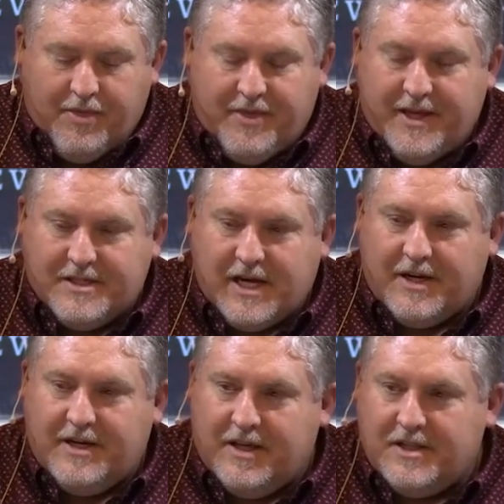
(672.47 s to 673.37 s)
This
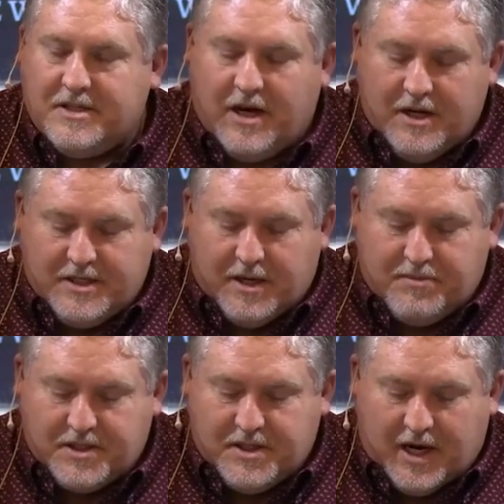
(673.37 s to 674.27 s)
idea, this
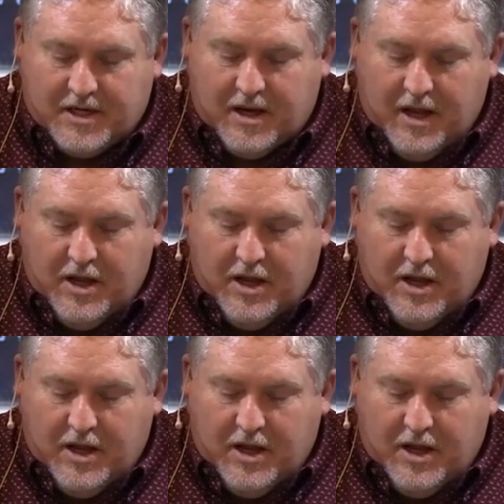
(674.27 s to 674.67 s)
concept, is not